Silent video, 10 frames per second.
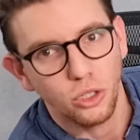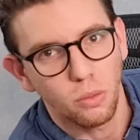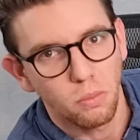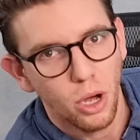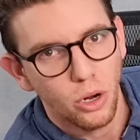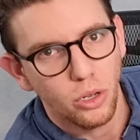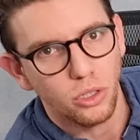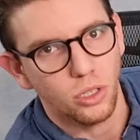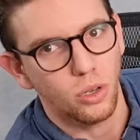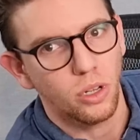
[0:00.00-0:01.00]
your
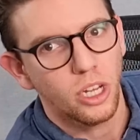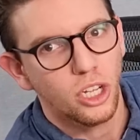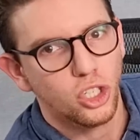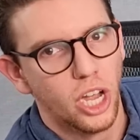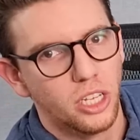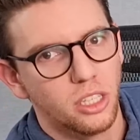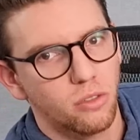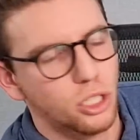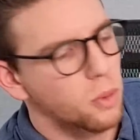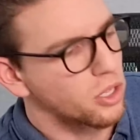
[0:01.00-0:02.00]
modes, or change the
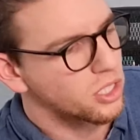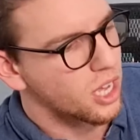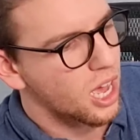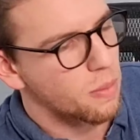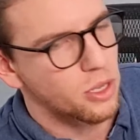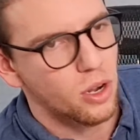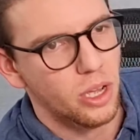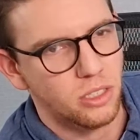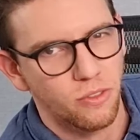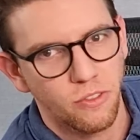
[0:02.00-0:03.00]
response time.
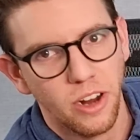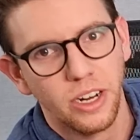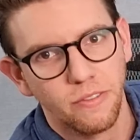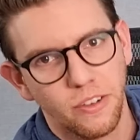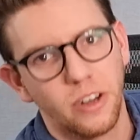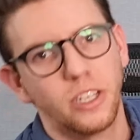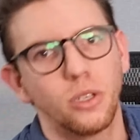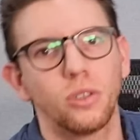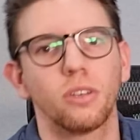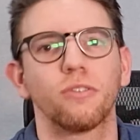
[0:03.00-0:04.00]
It's very, very
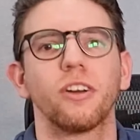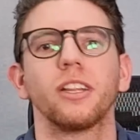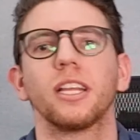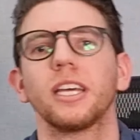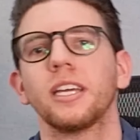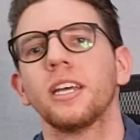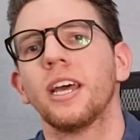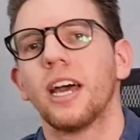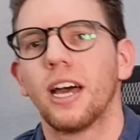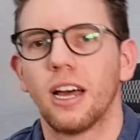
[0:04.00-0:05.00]
user-friendly
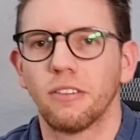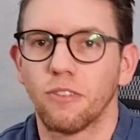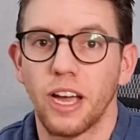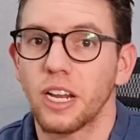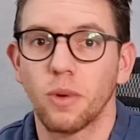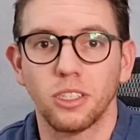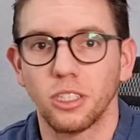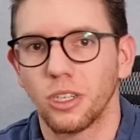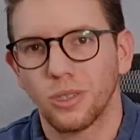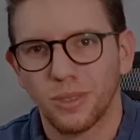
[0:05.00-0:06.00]
for anyone to
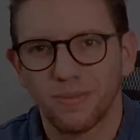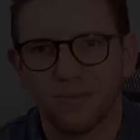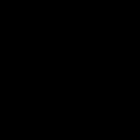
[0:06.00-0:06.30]
use.